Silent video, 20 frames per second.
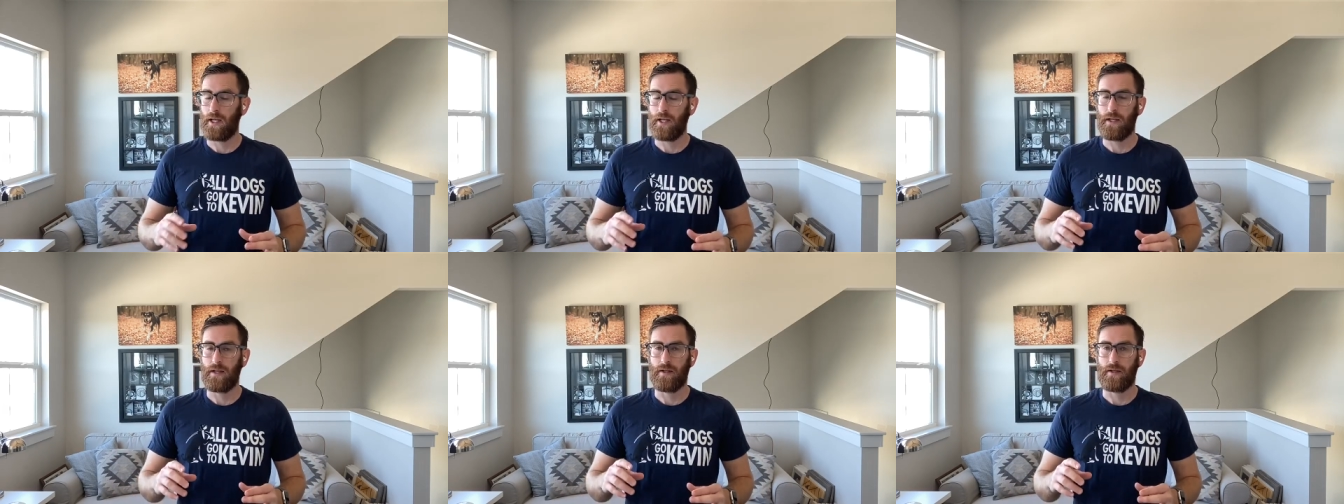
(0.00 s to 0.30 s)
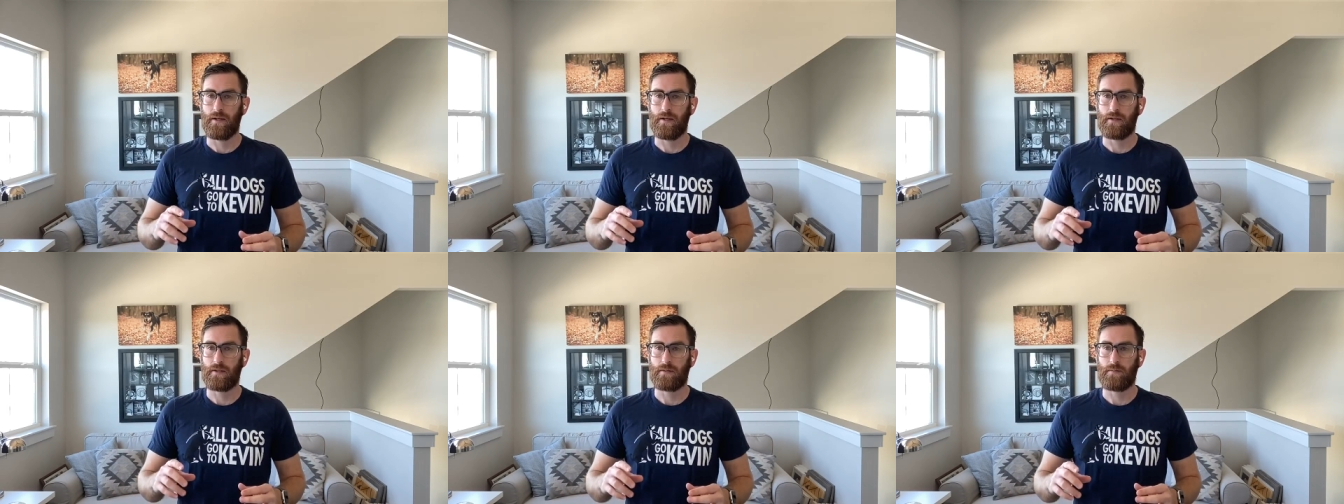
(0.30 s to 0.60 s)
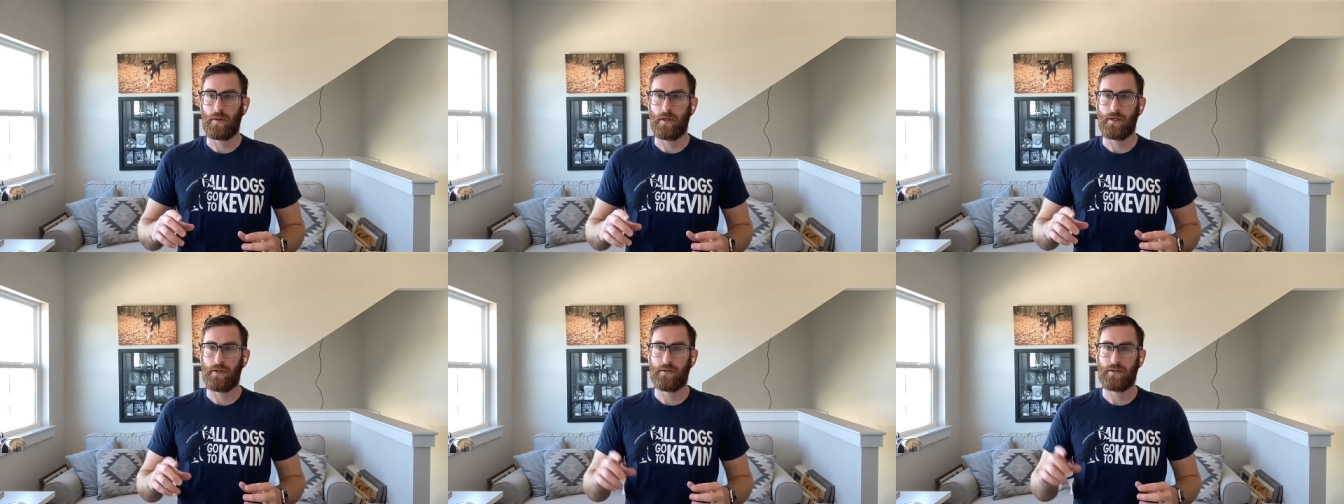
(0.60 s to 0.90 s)
is
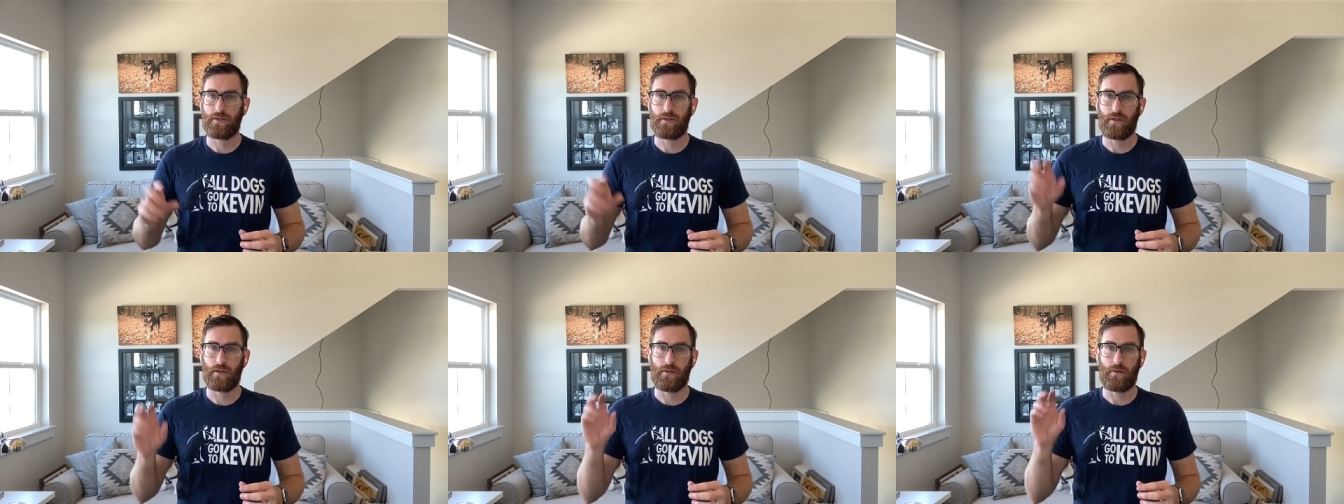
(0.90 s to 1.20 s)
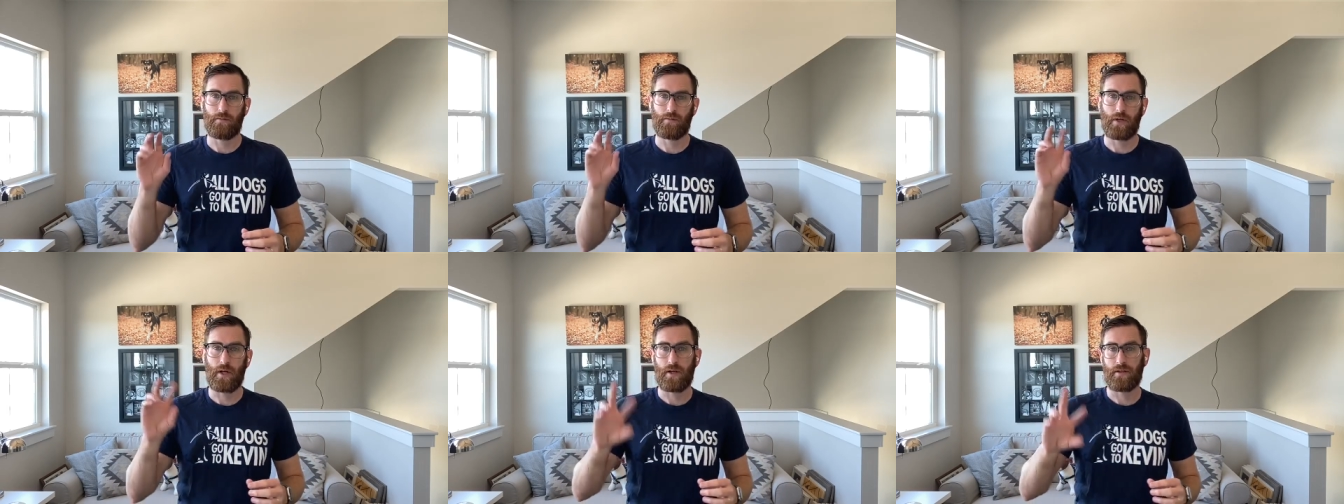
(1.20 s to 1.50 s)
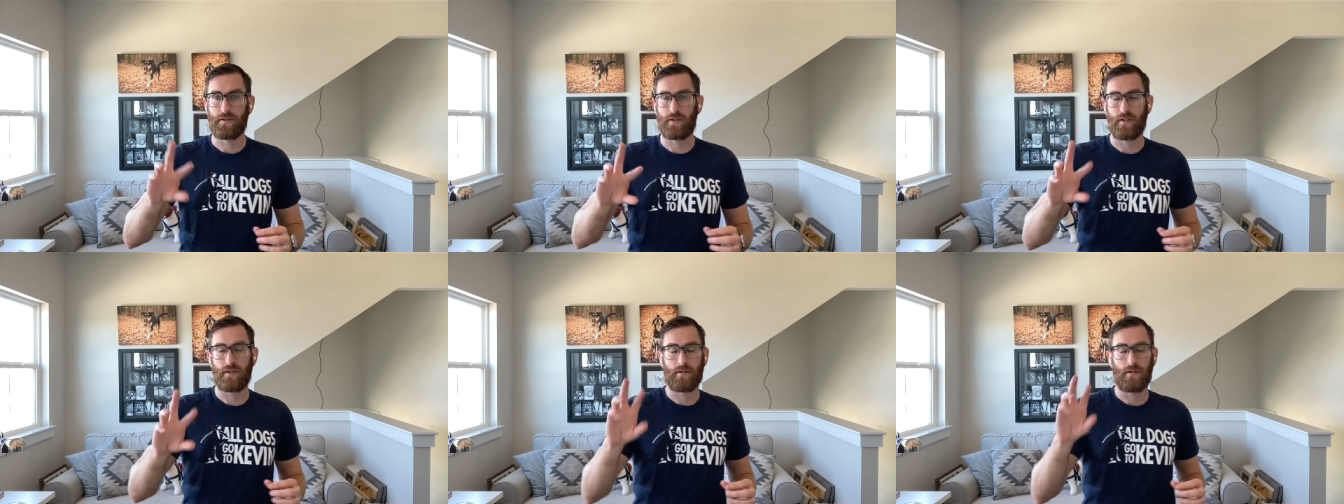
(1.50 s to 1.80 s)
by using a
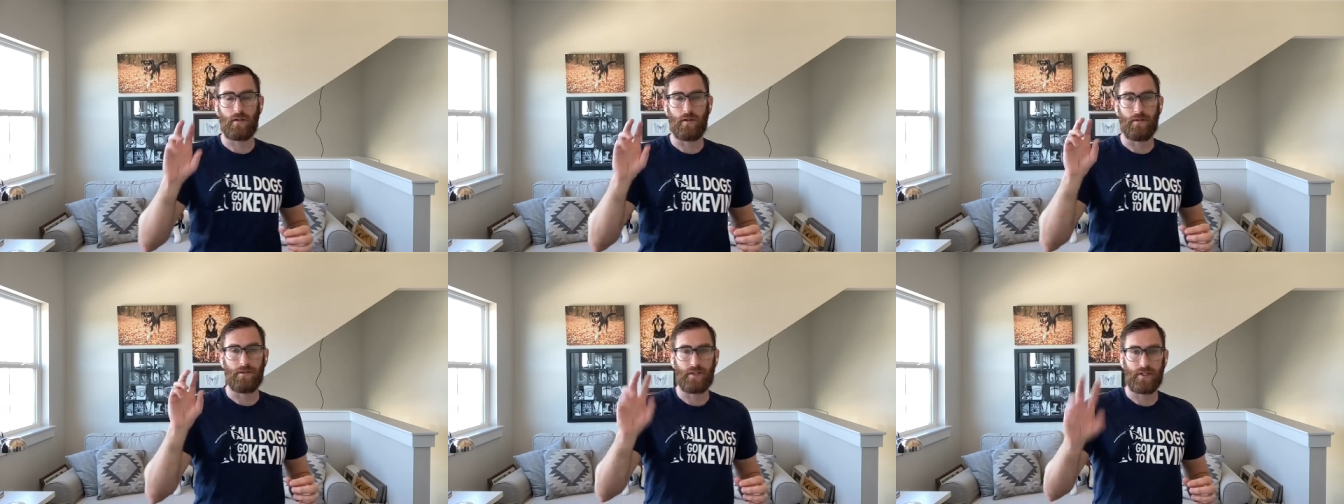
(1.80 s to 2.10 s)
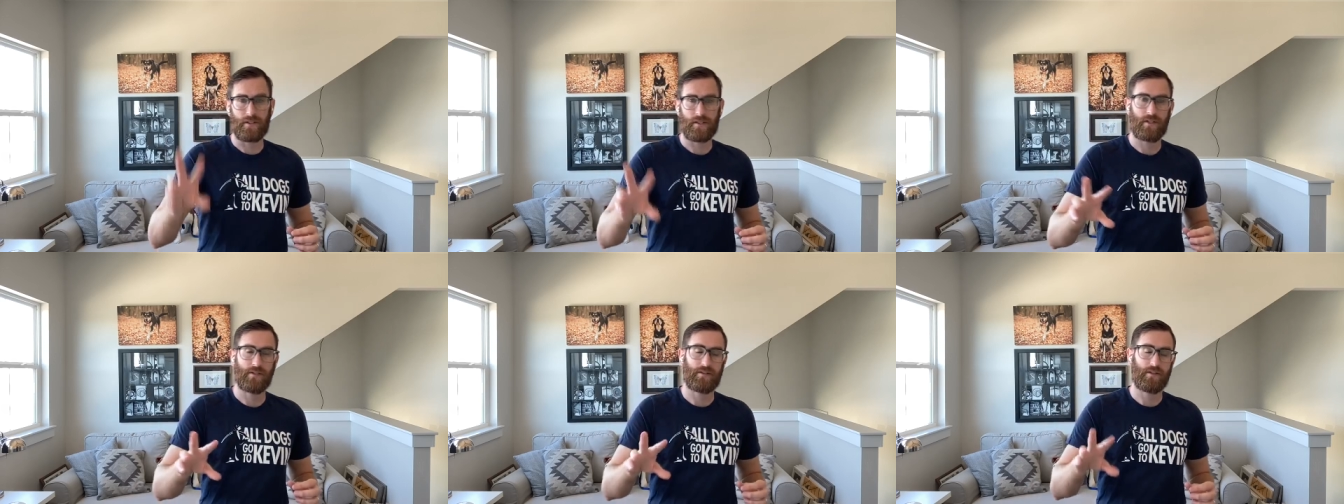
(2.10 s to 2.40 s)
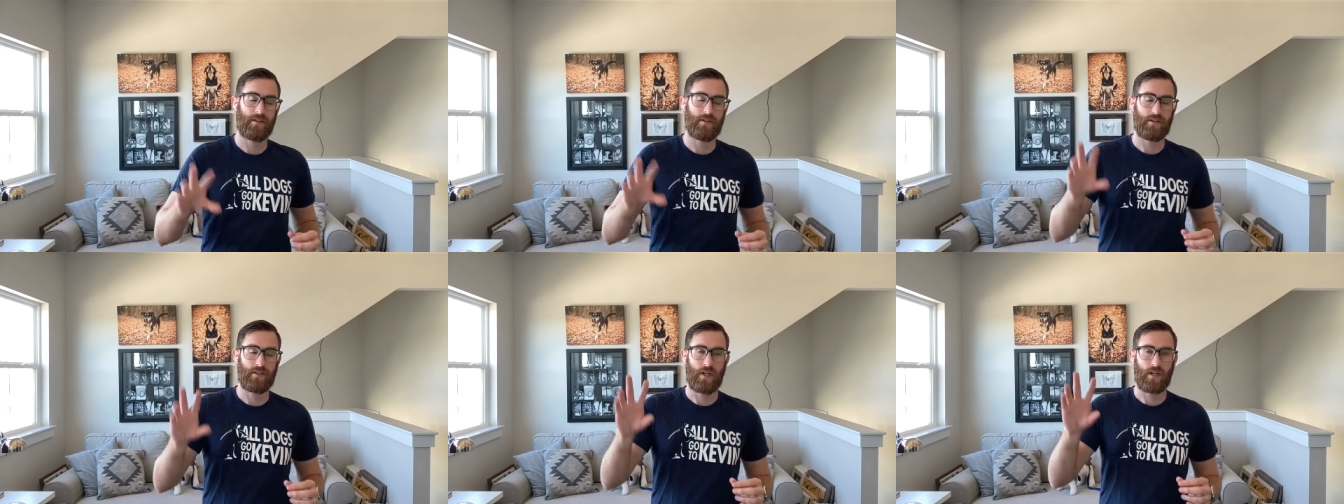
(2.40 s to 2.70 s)
process called
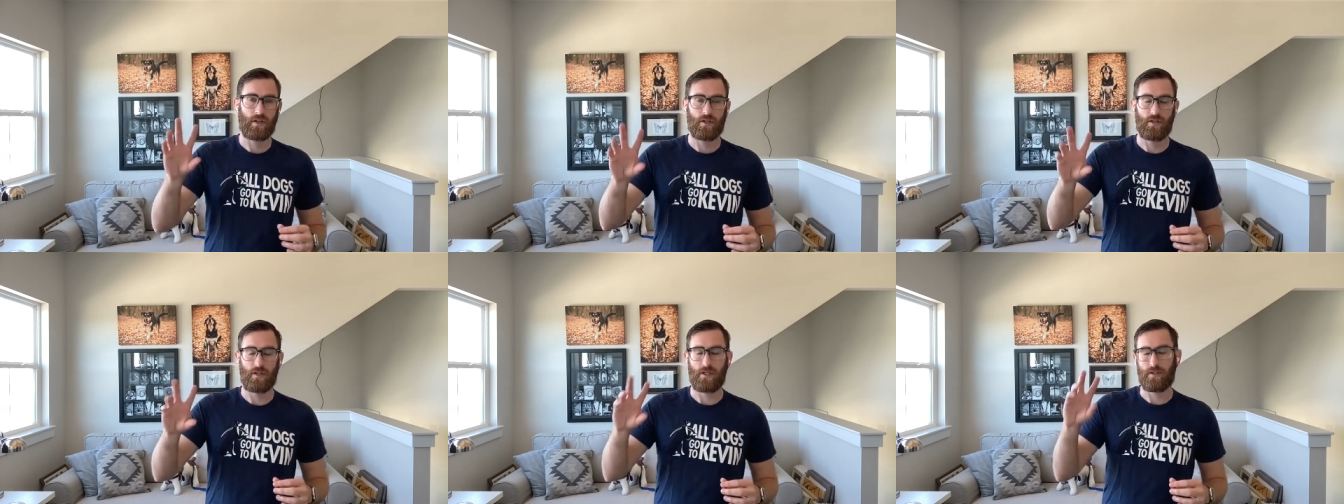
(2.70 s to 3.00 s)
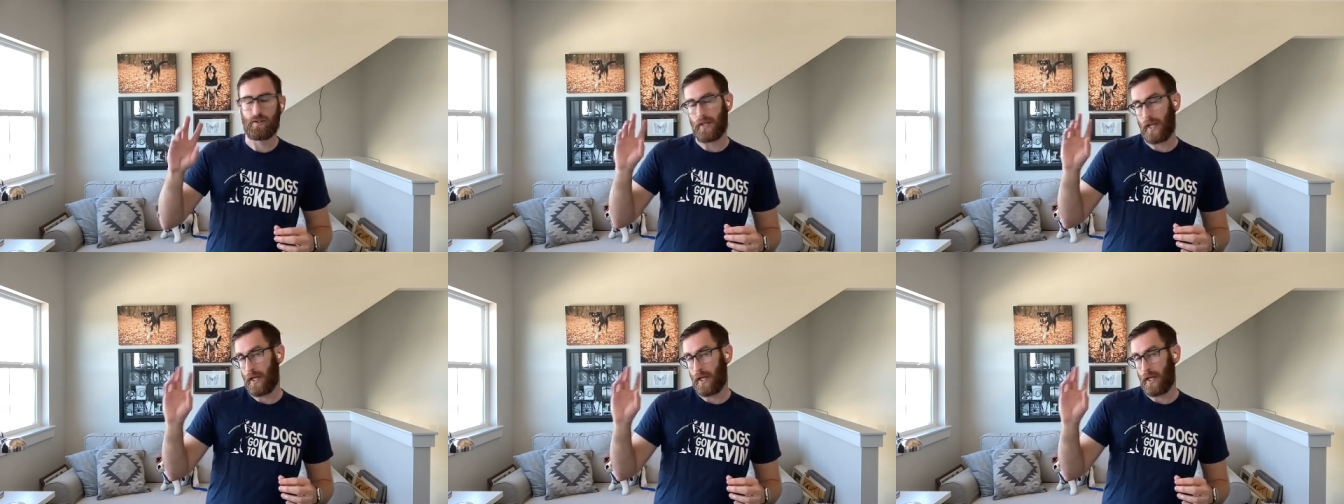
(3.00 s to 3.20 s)
desensitization and